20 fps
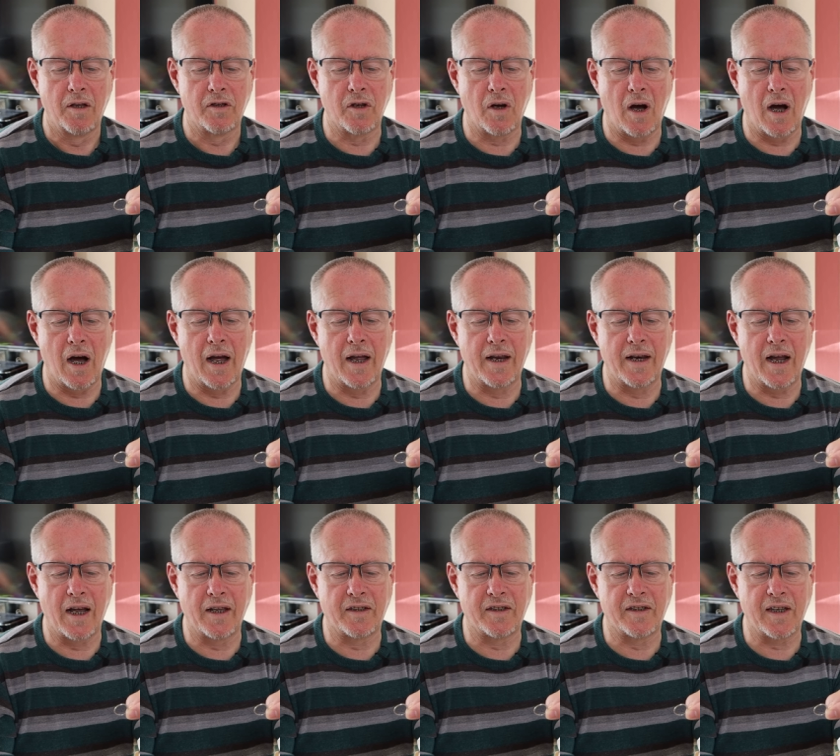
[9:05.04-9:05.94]
so, and
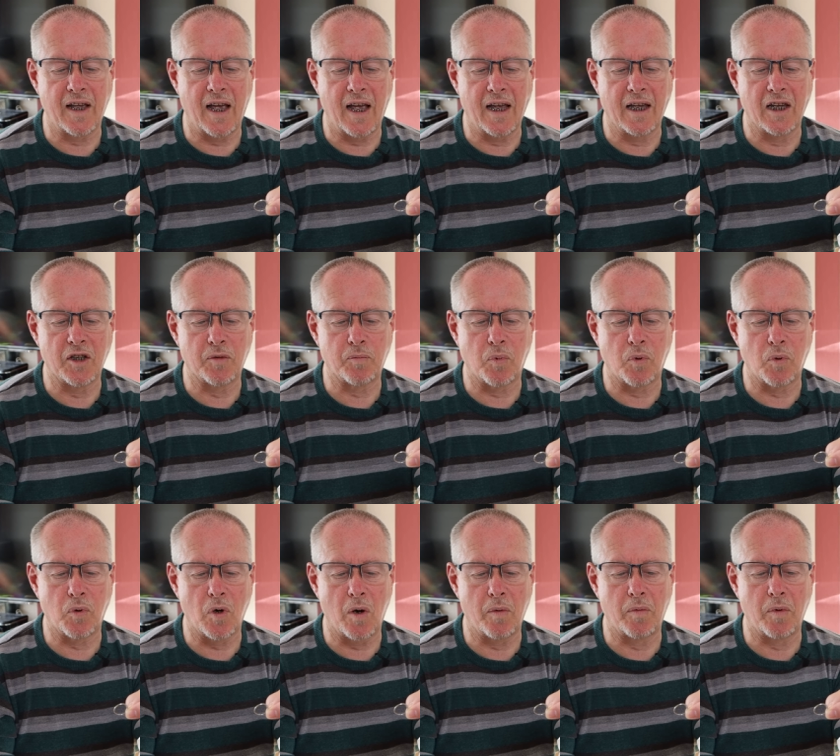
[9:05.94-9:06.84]
I'd say it's
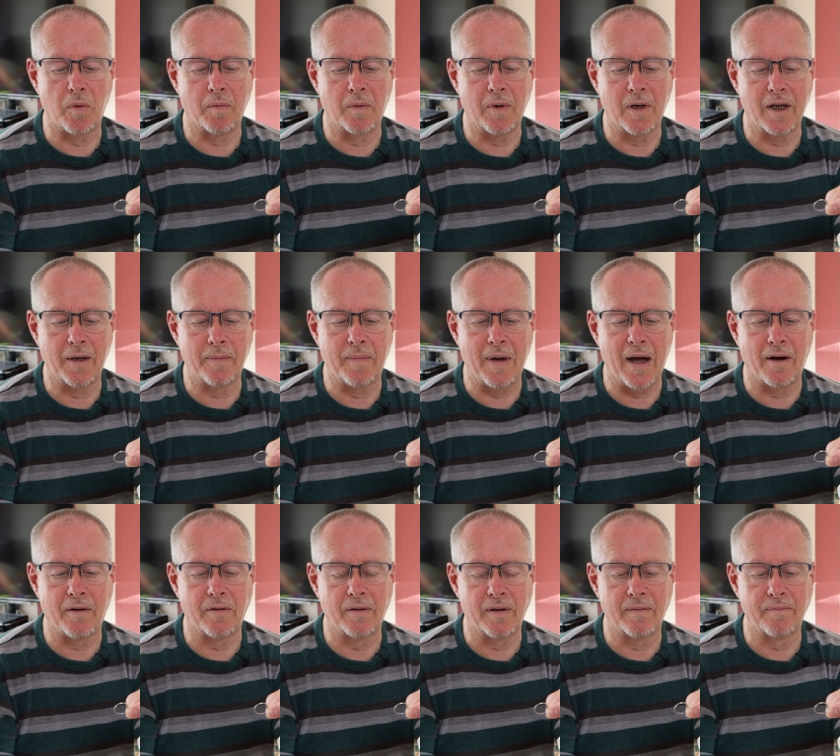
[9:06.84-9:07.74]
probably
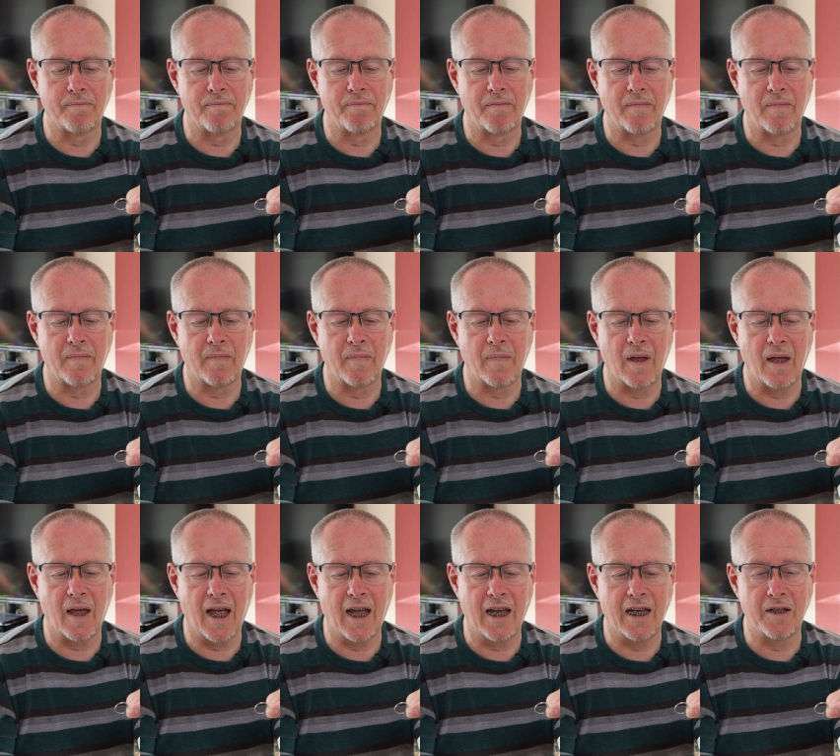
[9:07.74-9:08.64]
about
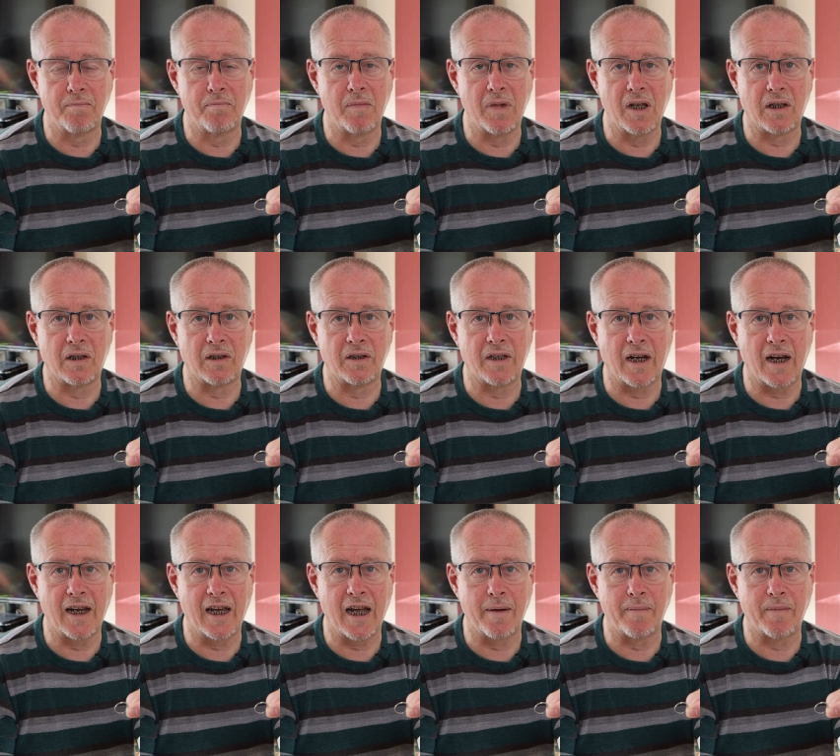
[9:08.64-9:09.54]
eight mil
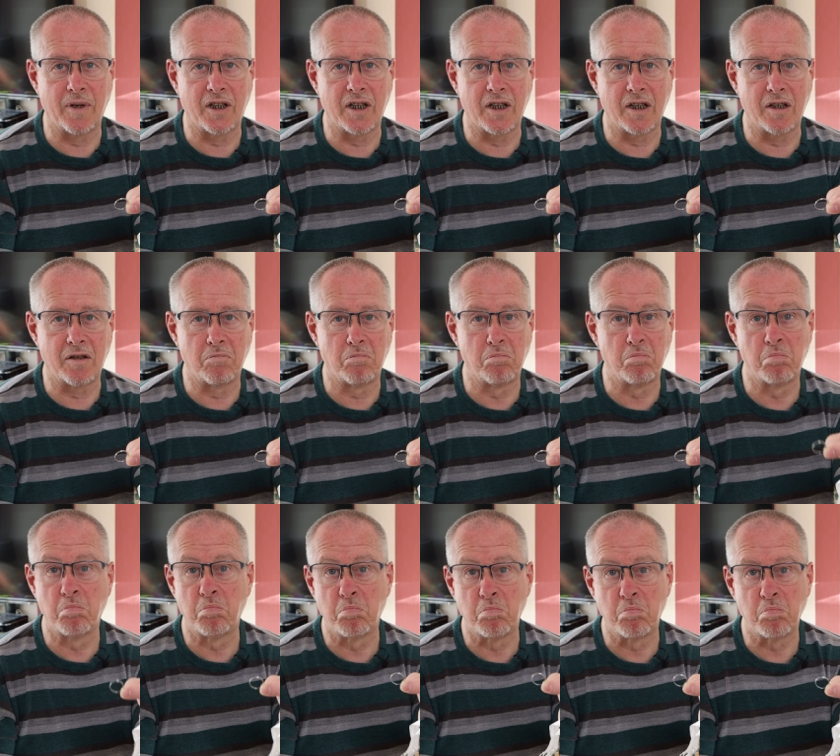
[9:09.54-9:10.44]
diameter,
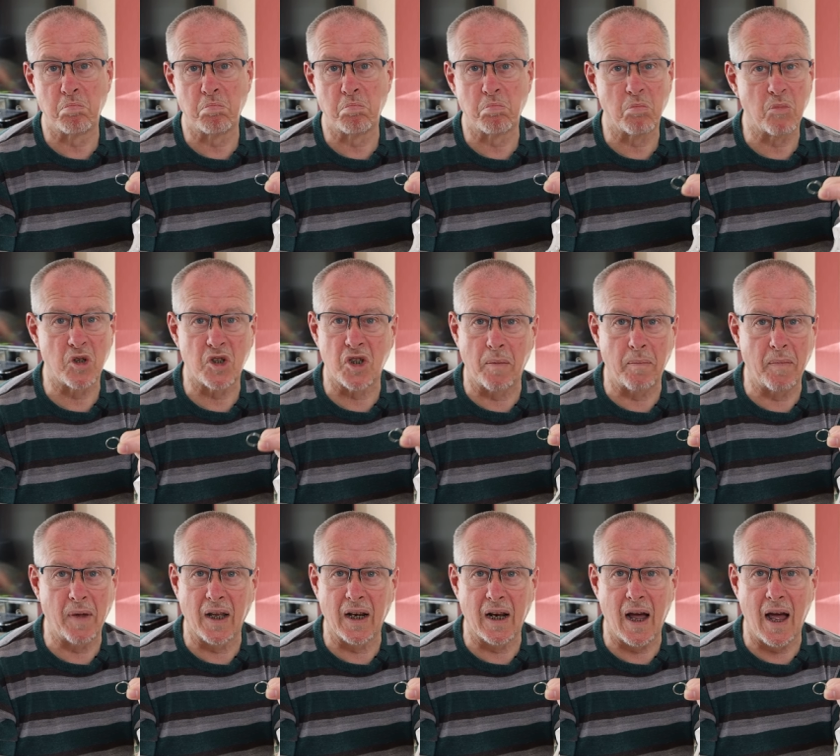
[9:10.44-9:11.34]

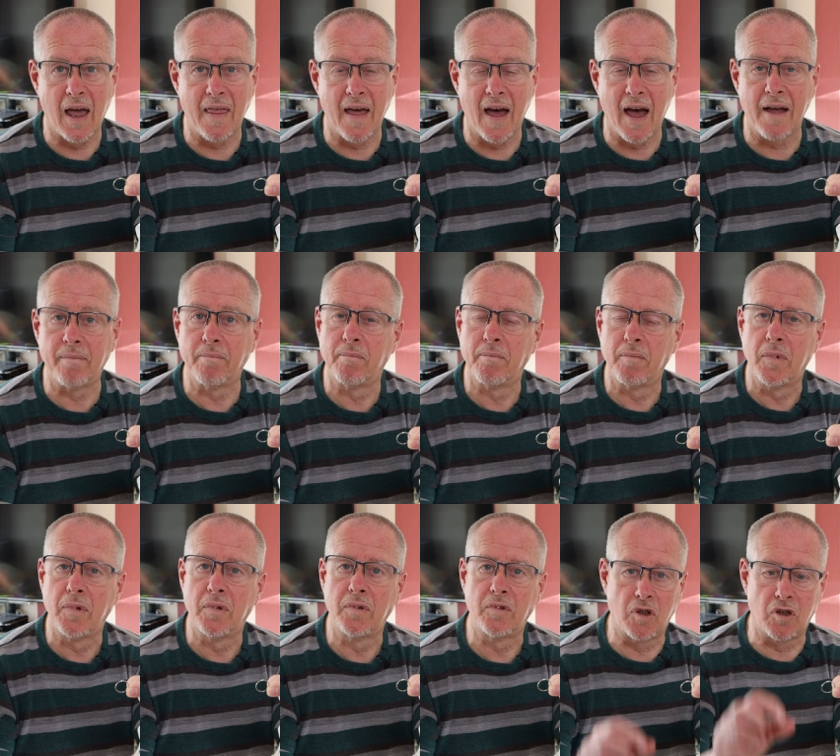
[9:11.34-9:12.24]
something like that.
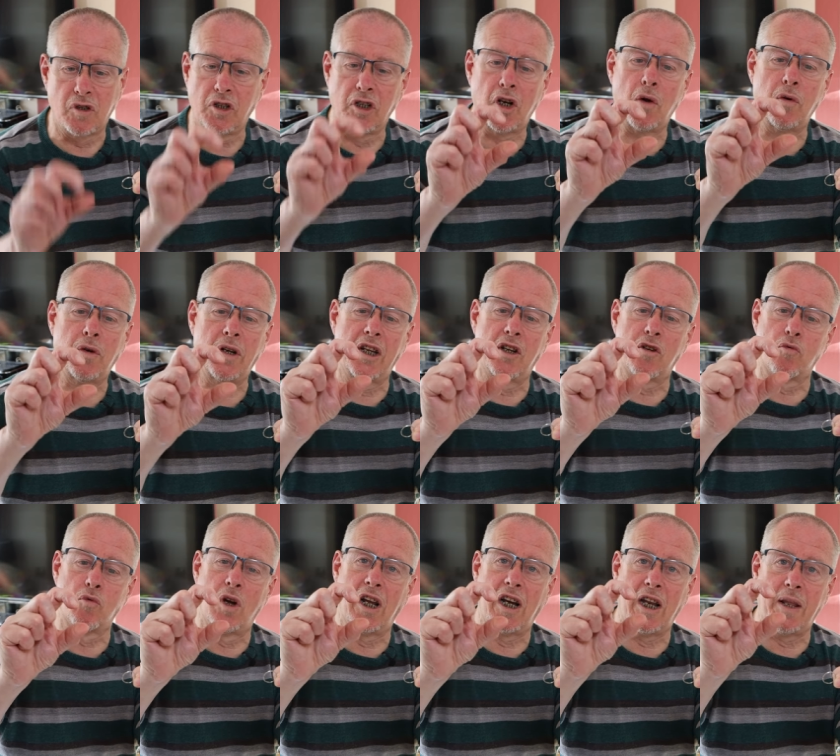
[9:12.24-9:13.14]
You don't need a
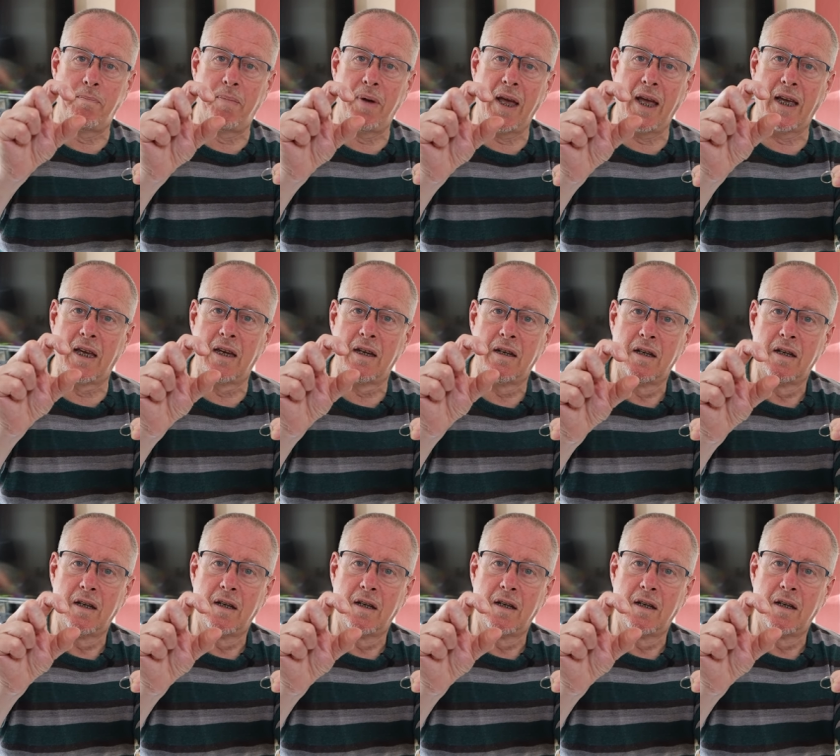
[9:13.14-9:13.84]
really big,